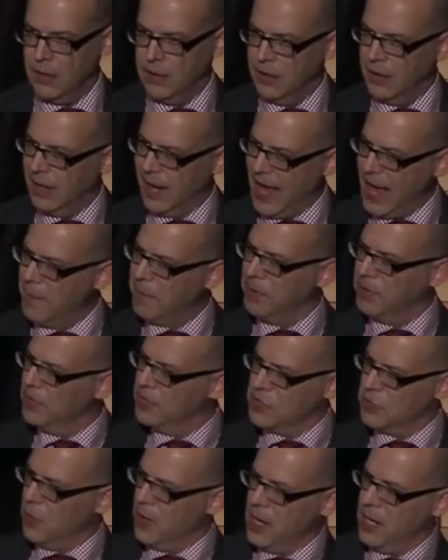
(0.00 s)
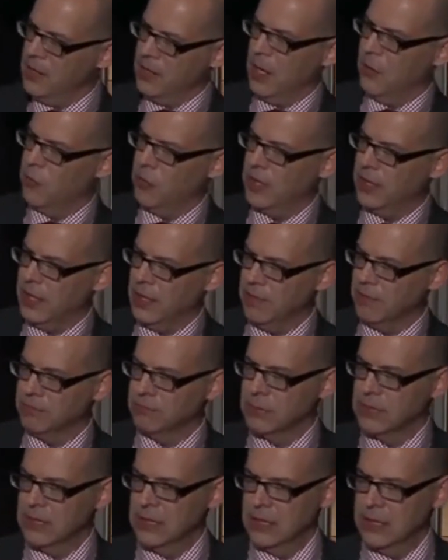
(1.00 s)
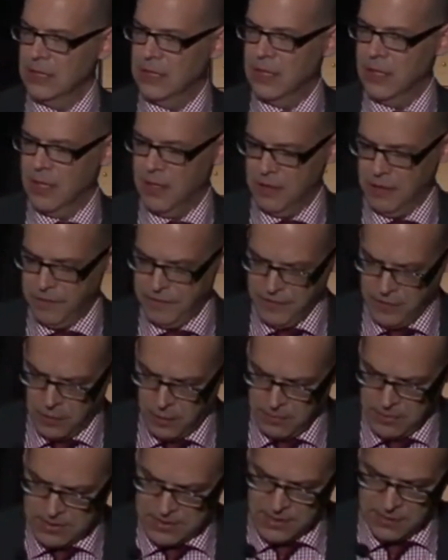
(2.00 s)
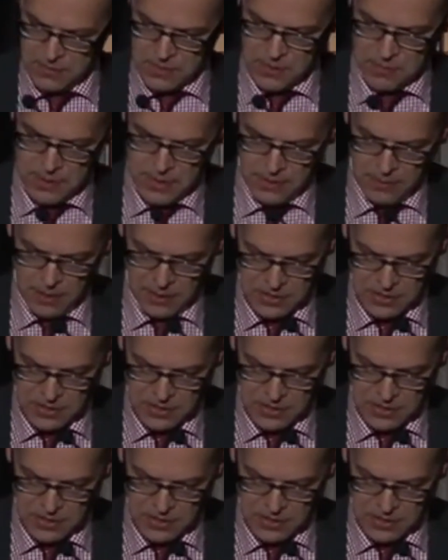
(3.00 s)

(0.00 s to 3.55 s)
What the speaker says: Did it happen this way? Not really. The film, it seems to me,